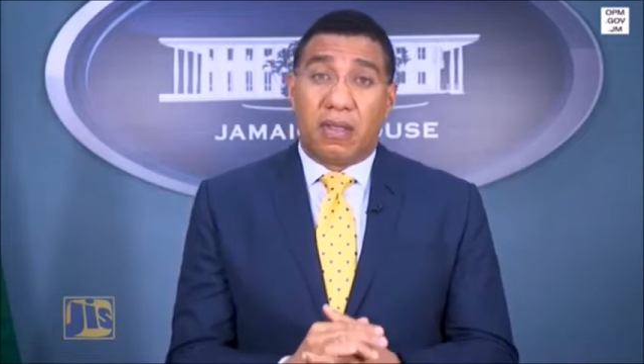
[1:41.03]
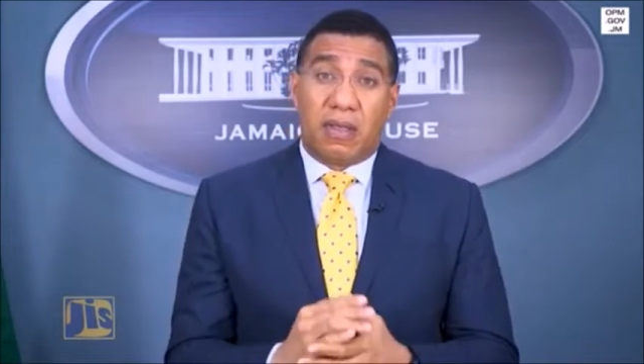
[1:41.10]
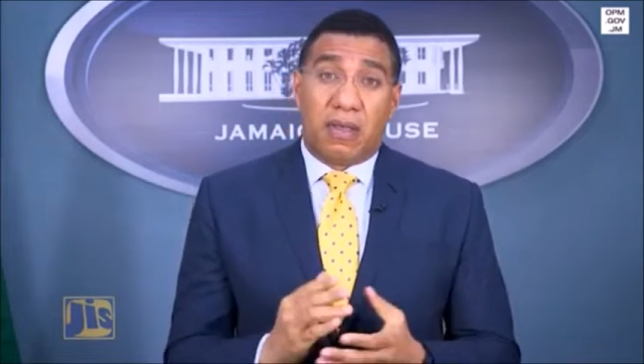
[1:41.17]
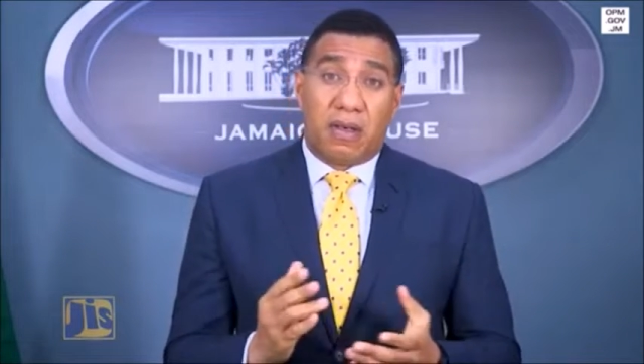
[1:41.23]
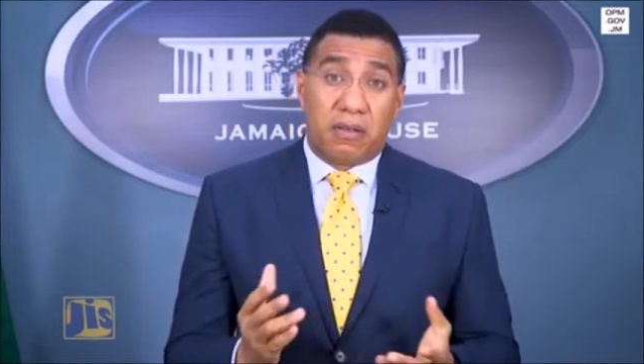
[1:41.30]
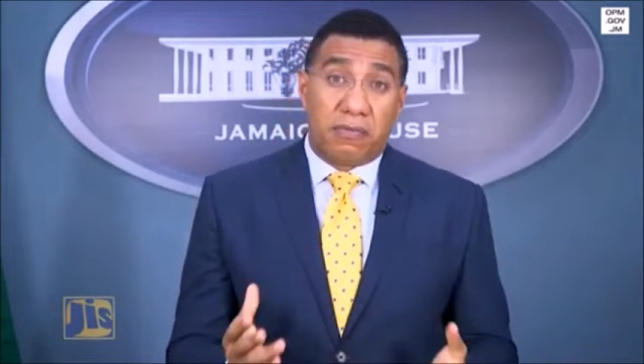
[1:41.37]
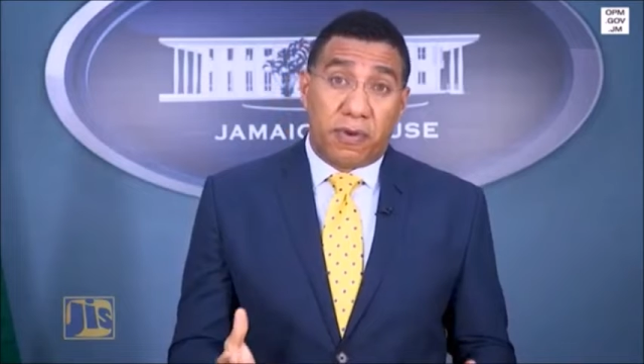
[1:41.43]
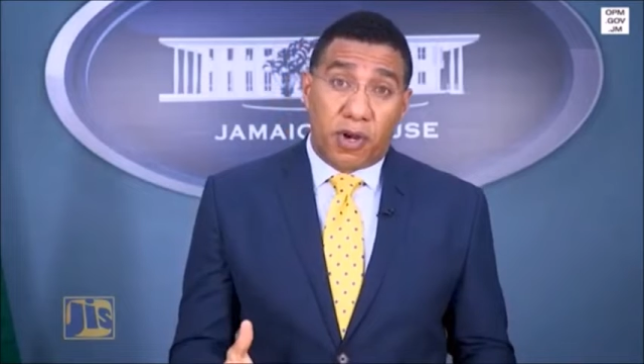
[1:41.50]

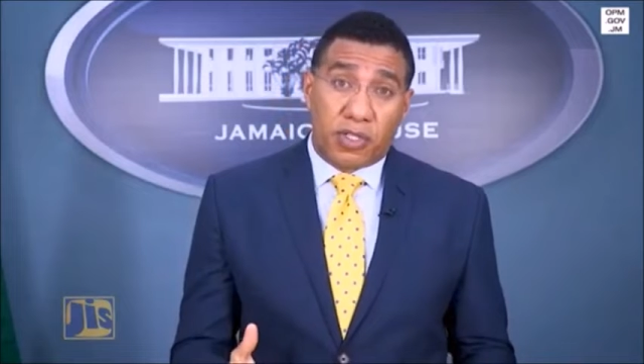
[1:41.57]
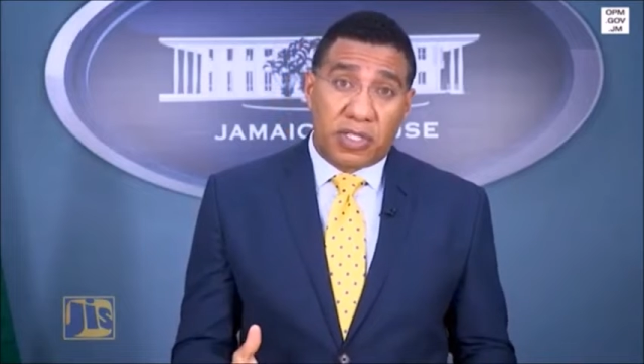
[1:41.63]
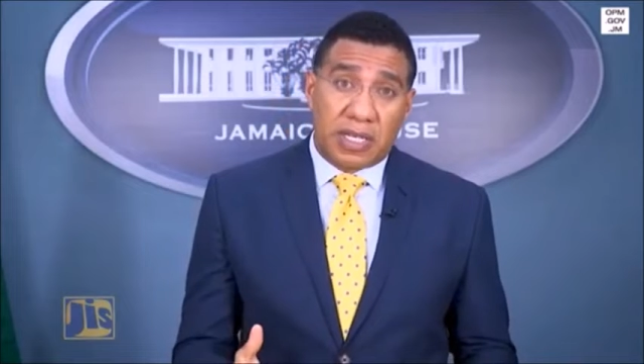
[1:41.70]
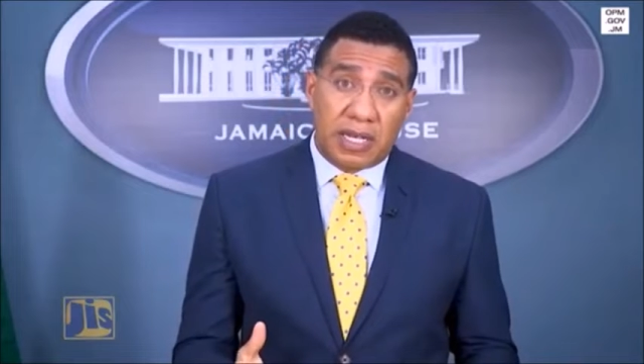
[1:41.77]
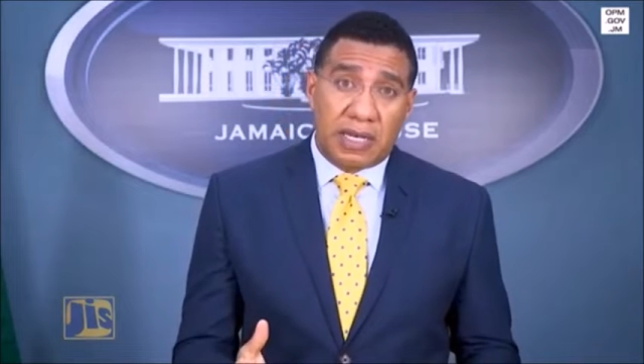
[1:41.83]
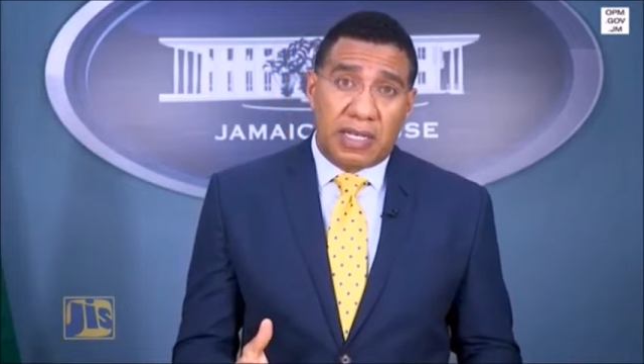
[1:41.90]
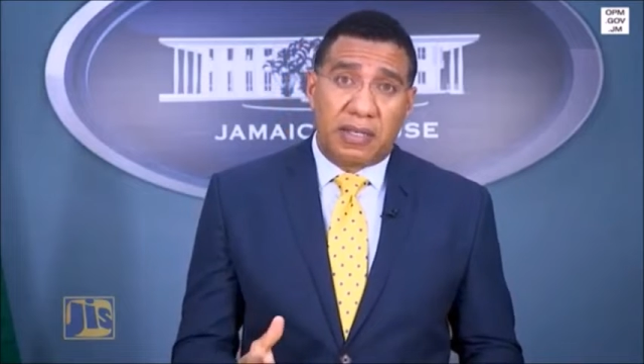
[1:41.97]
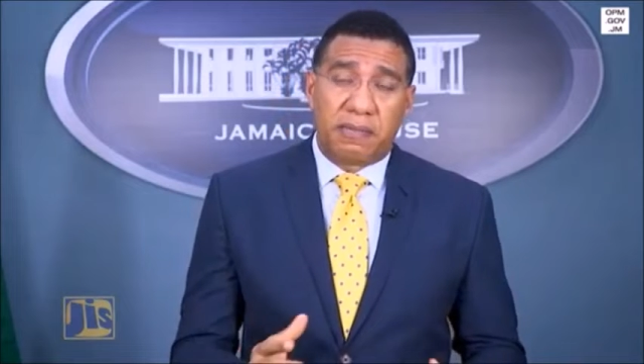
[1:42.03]
will only
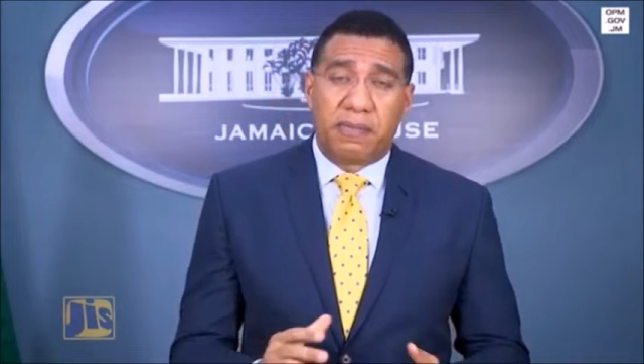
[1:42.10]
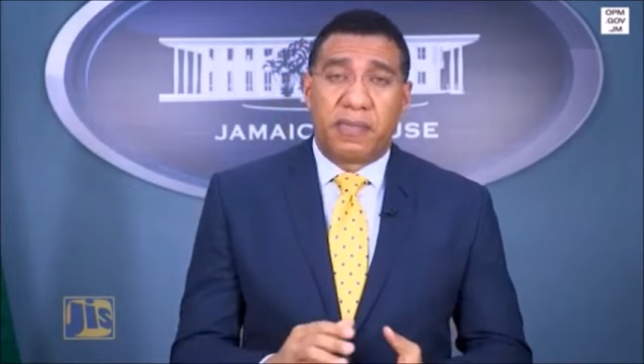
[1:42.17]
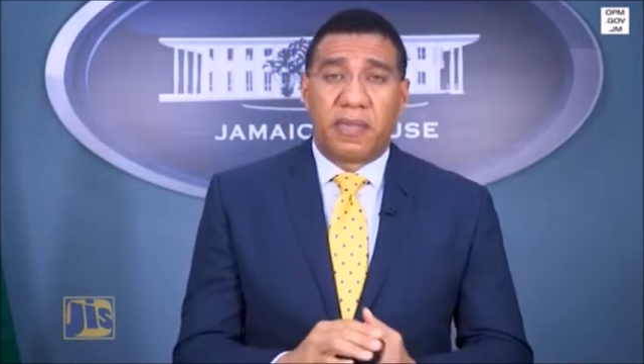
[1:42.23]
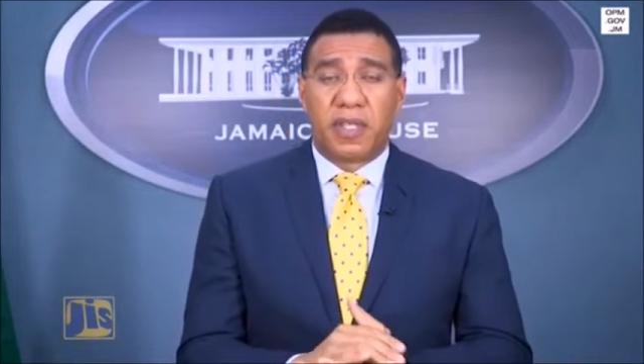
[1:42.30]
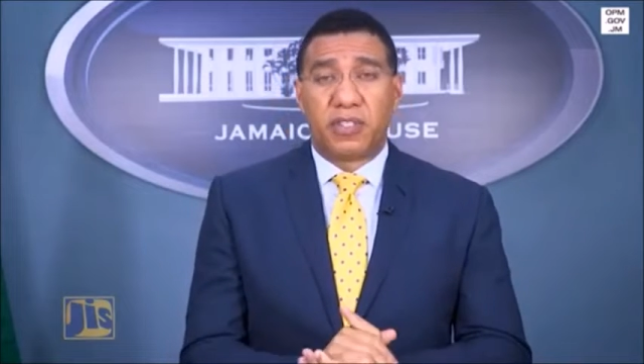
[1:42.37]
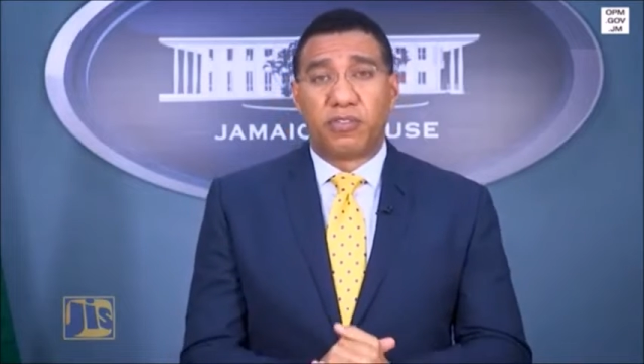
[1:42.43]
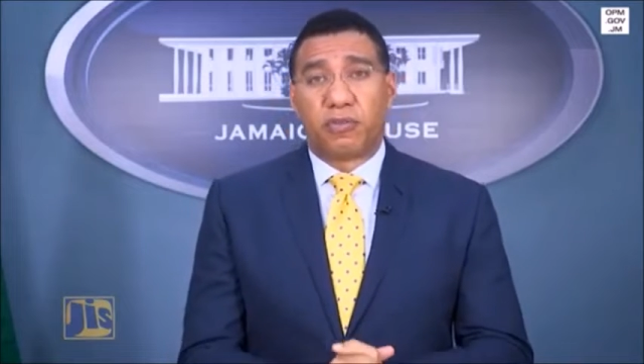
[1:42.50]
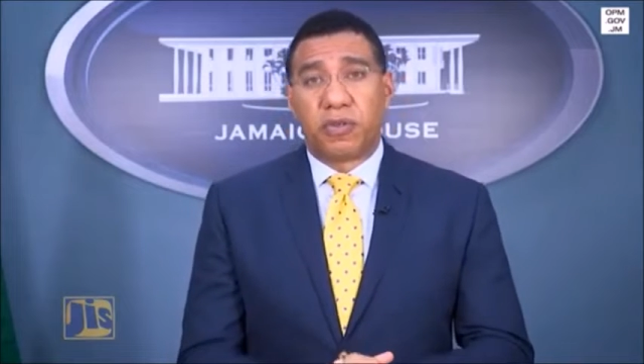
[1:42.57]
serve to
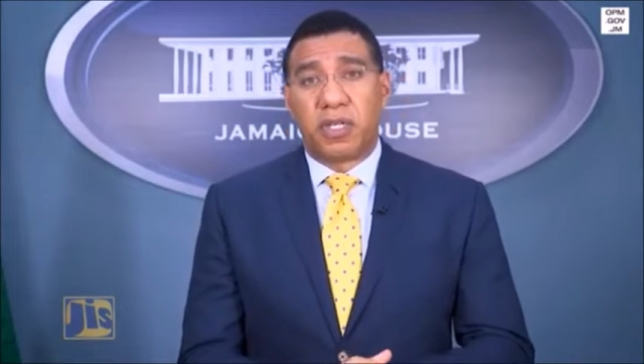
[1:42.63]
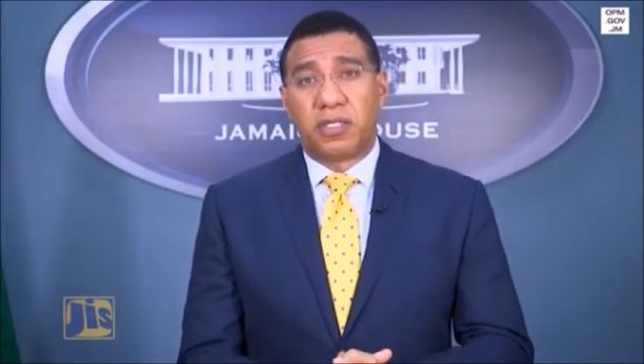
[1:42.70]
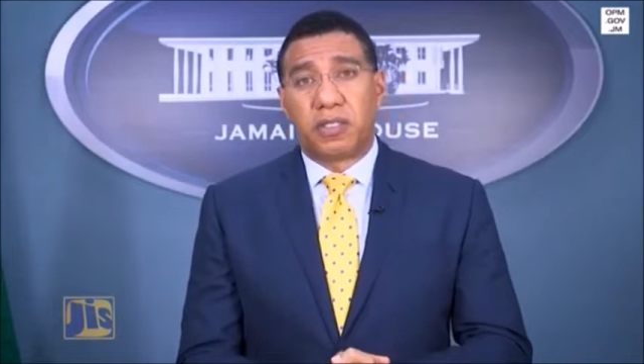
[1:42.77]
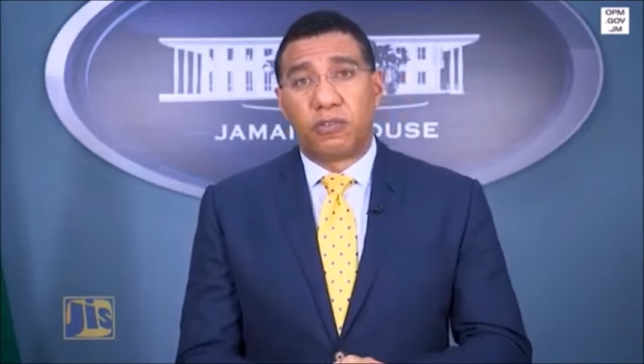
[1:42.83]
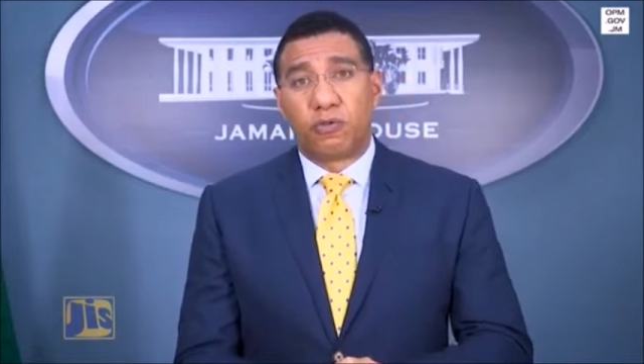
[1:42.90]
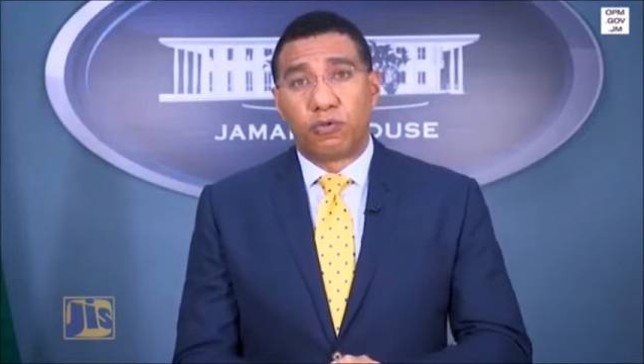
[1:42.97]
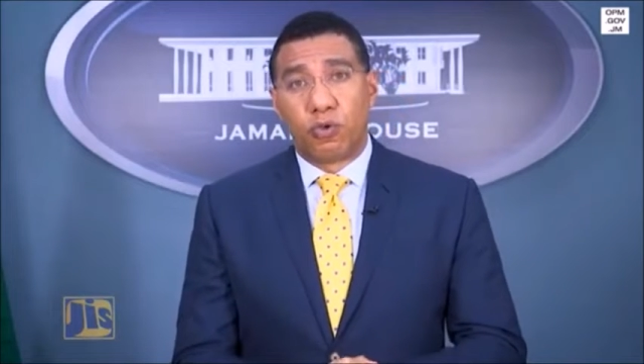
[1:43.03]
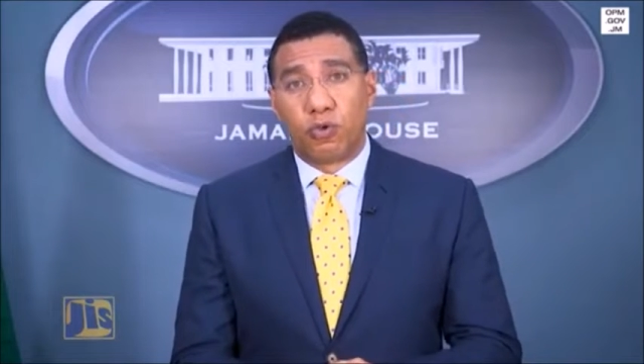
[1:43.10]

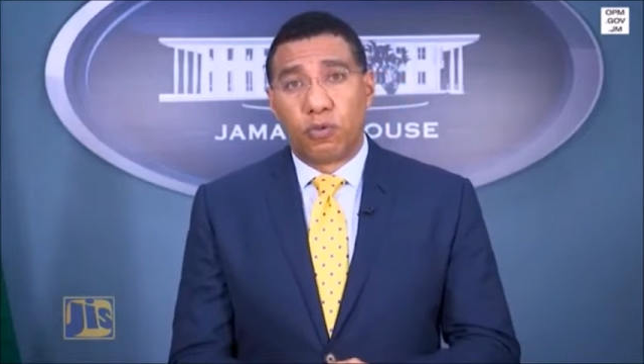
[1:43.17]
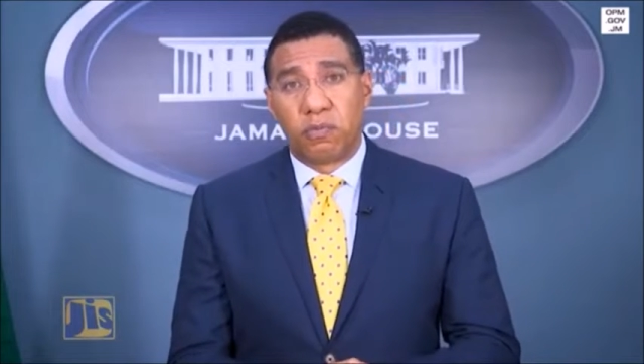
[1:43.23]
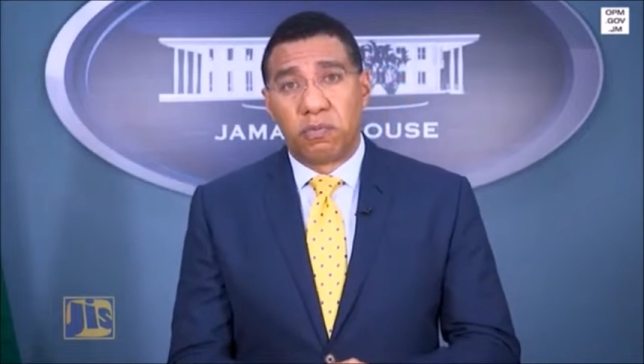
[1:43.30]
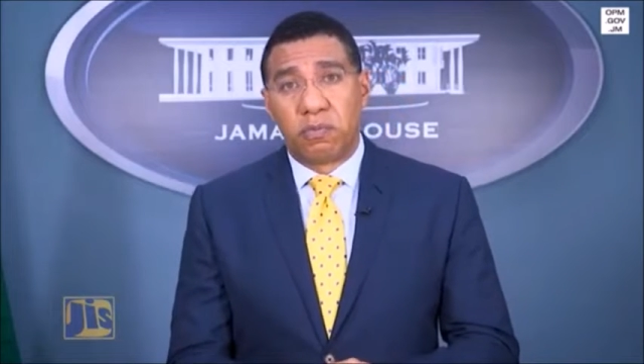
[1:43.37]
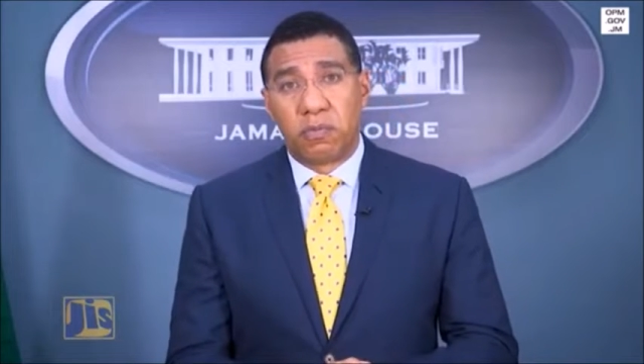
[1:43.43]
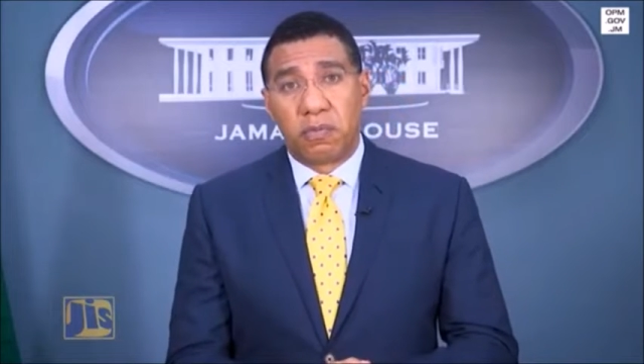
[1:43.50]
infuriate